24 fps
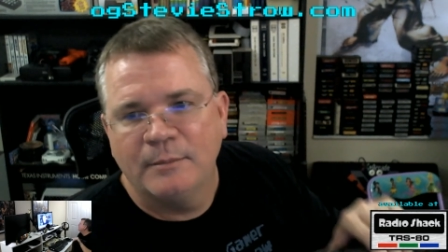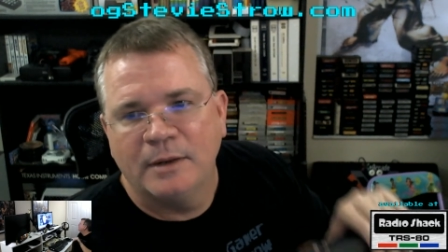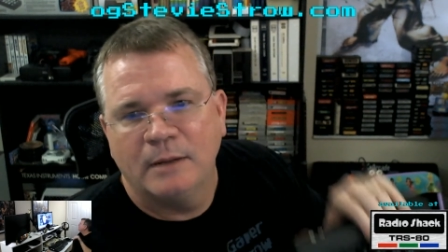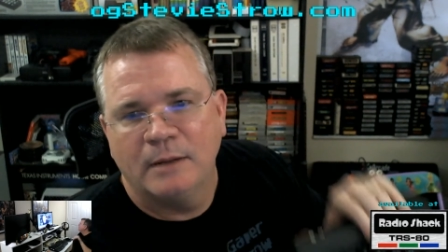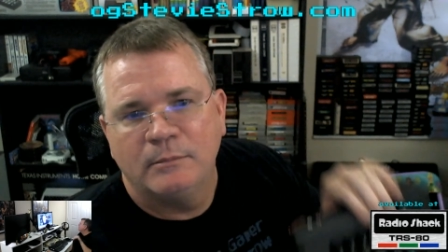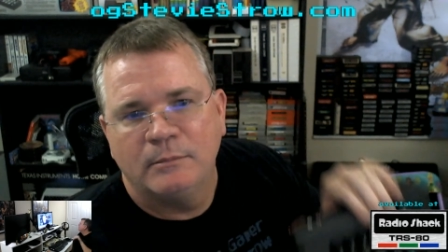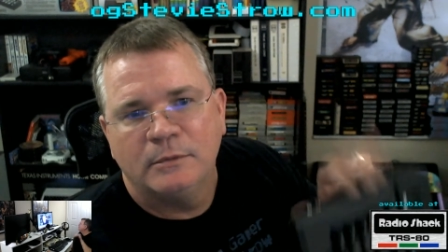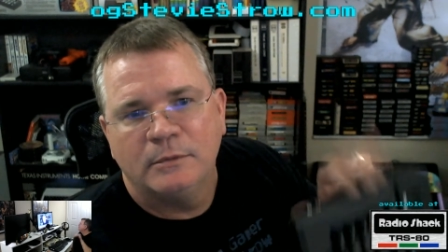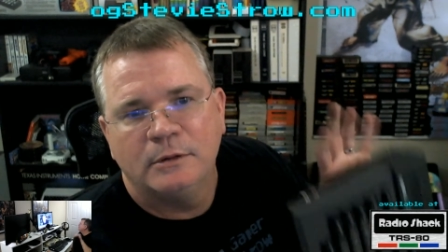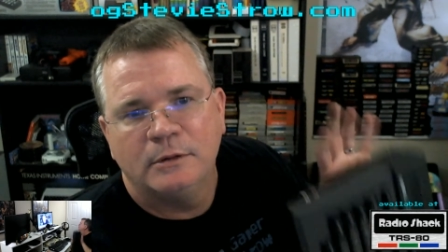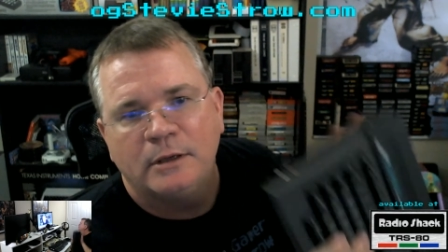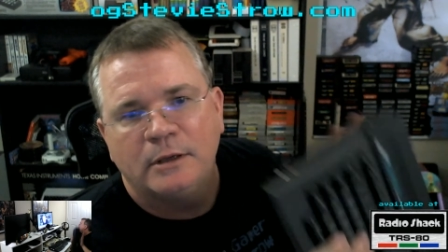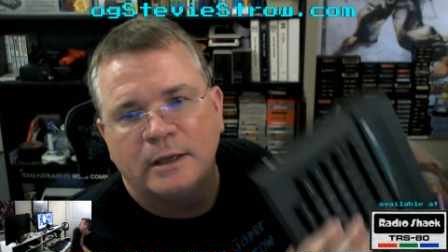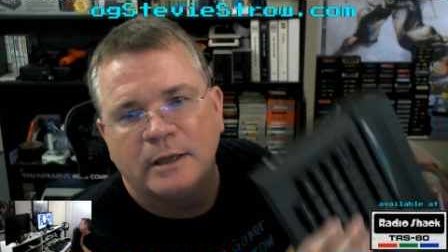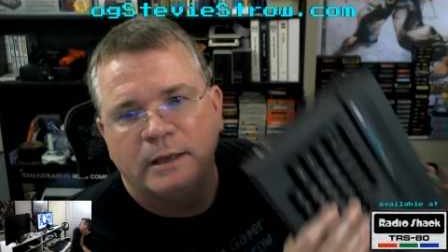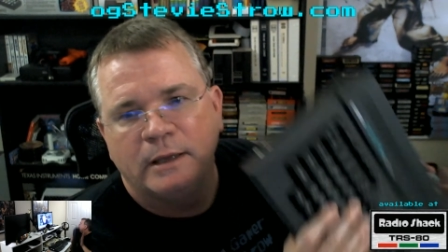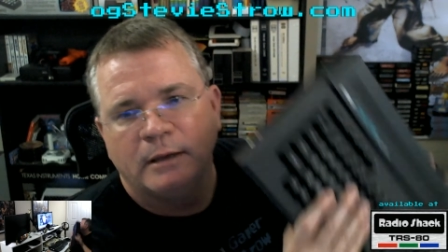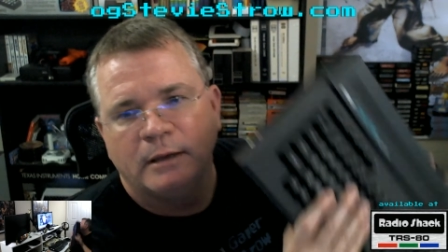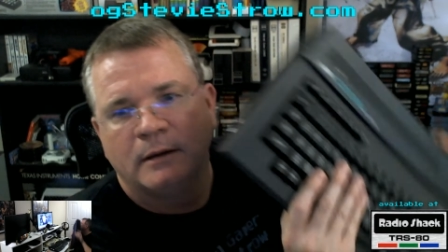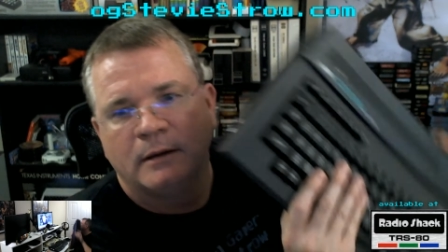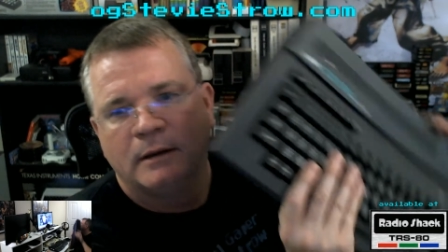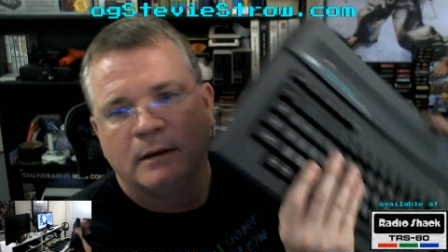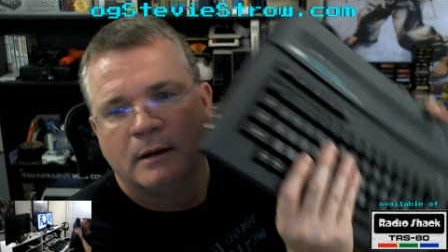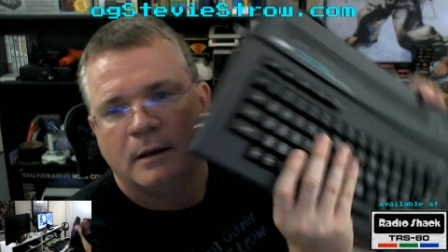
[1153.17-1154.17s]
But I'm
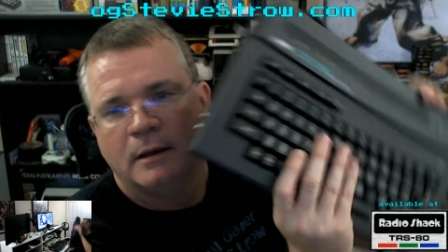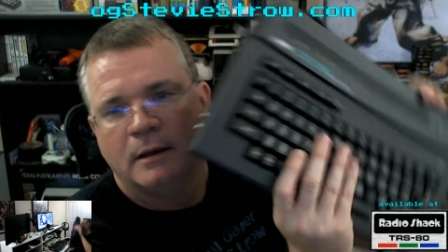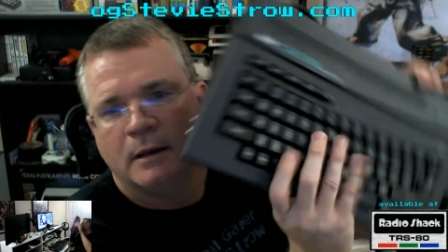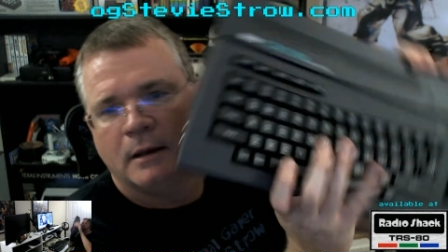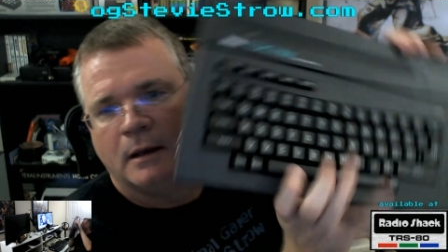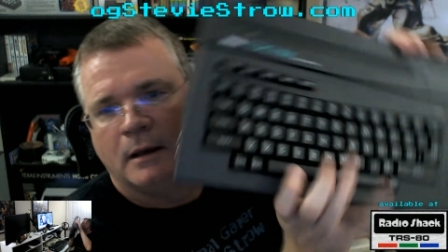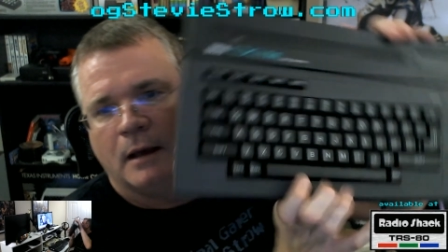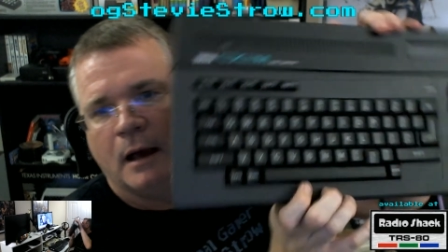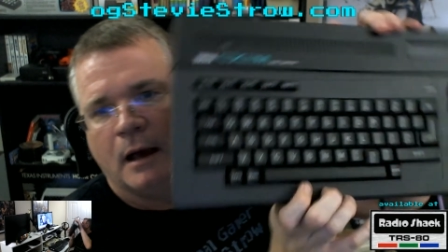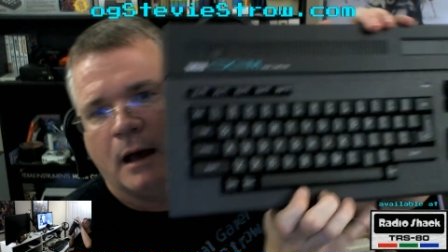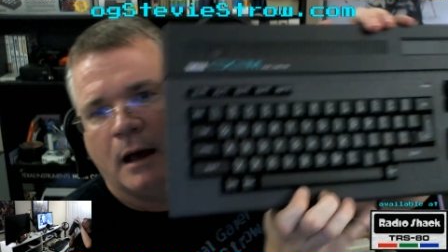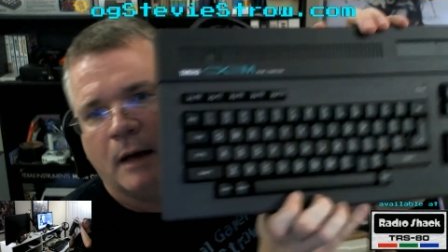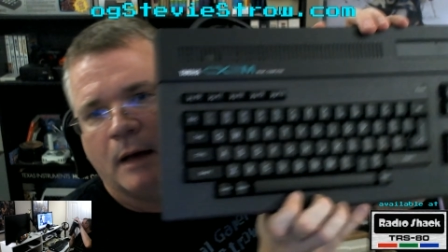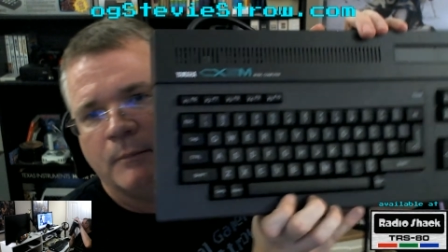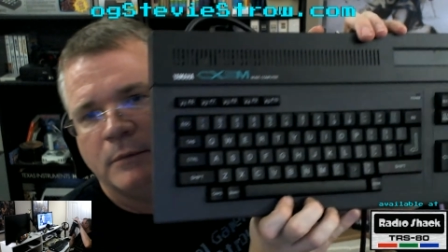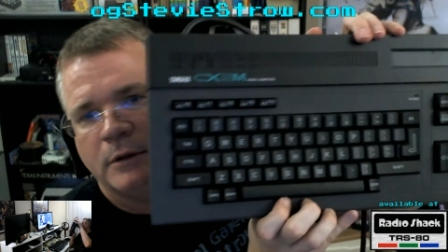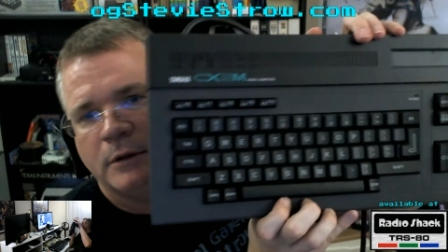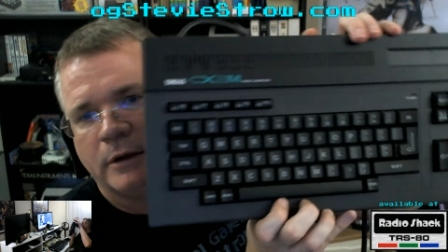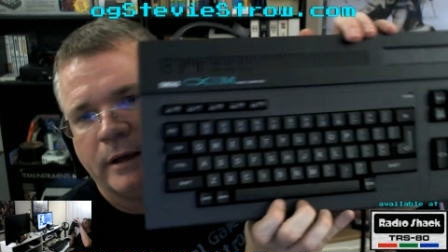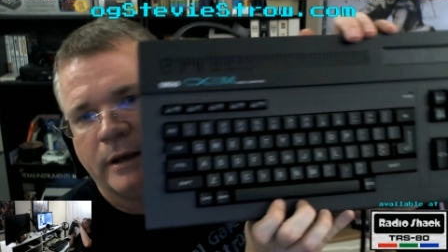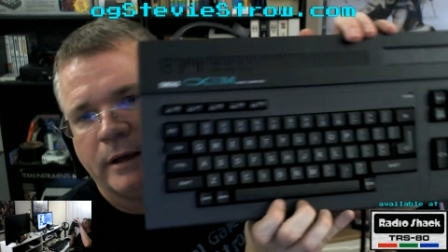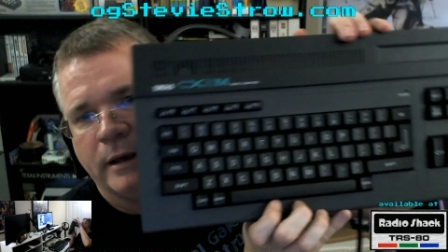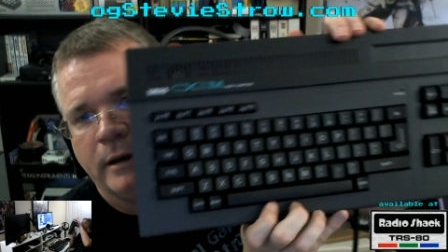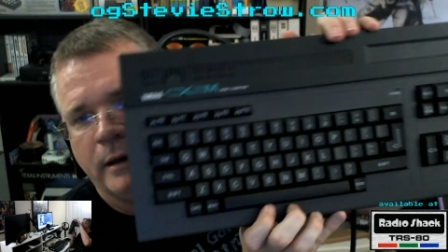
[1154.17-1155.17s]
looking
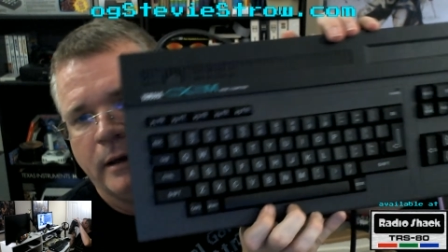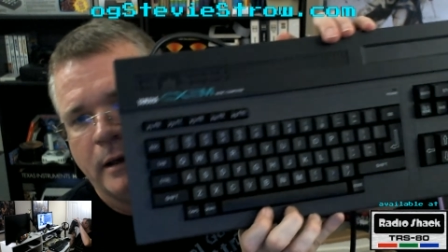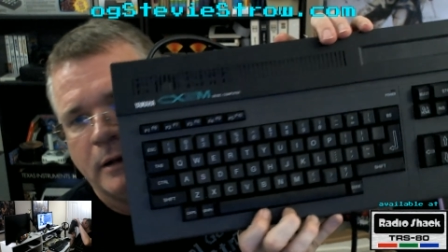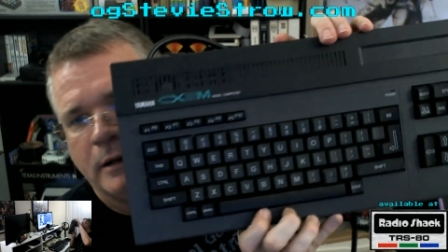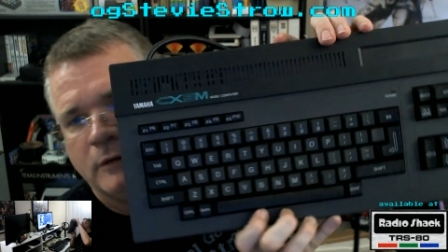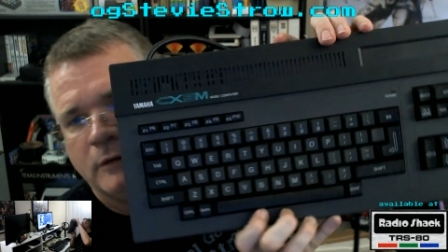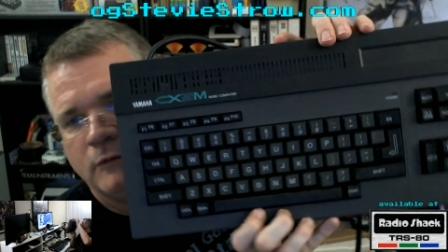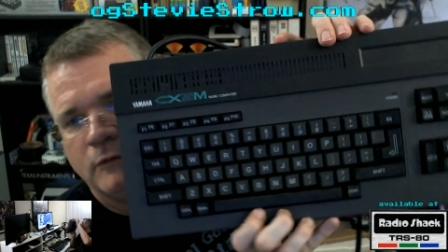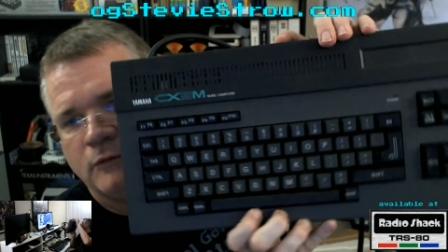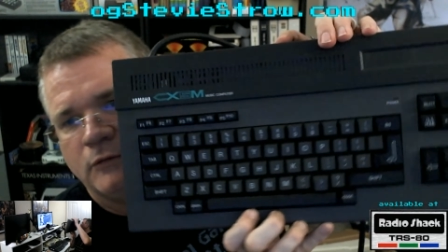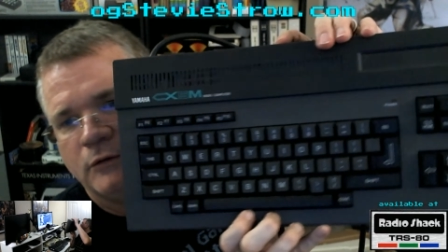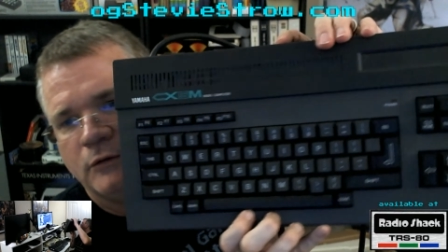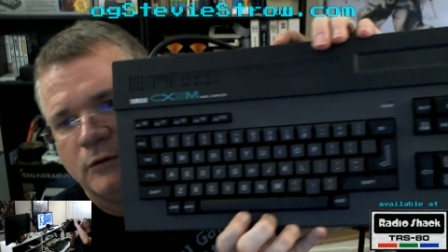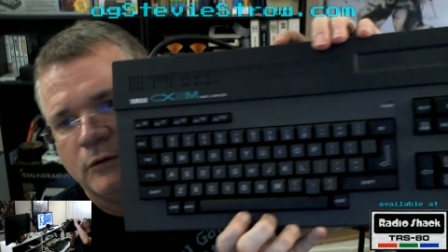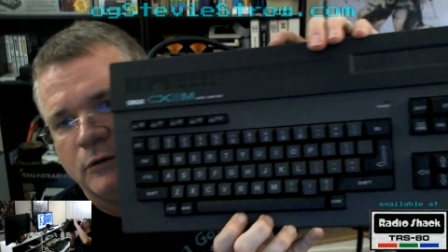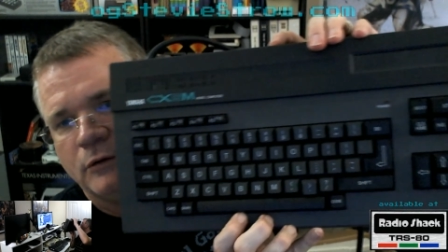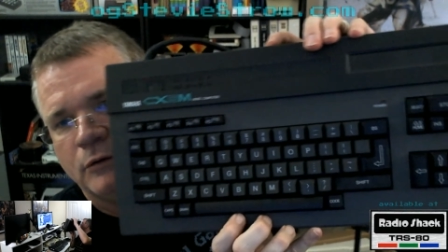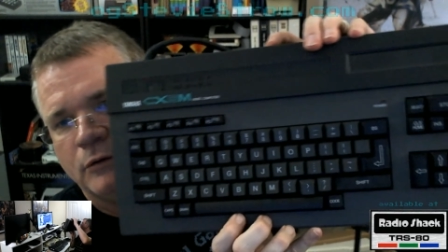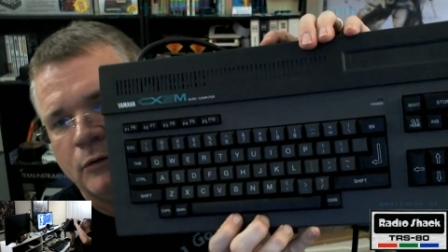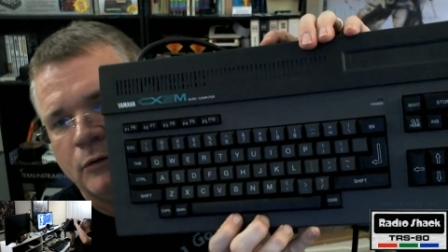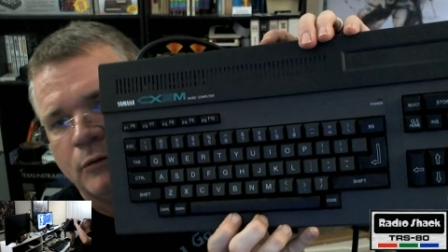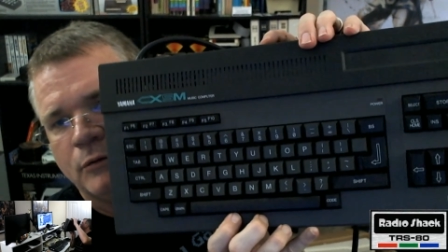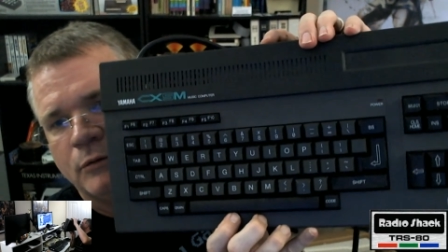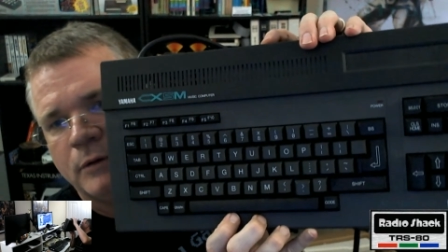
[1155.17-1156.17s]

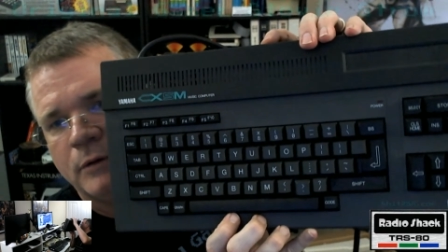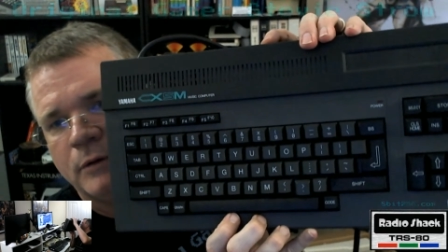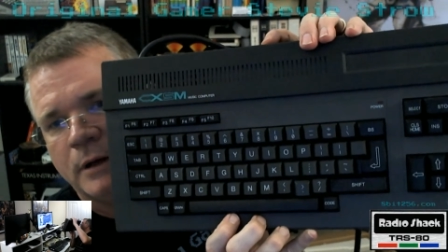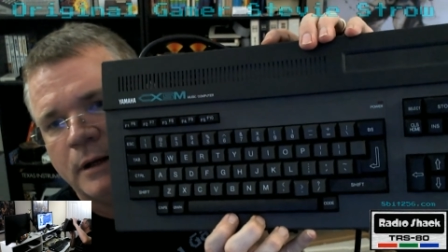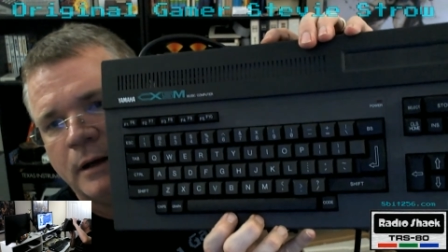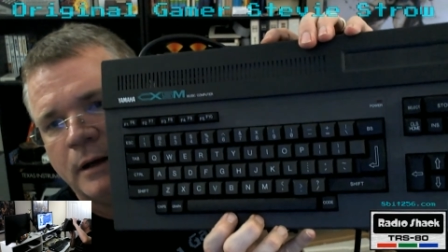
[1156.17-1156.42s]
into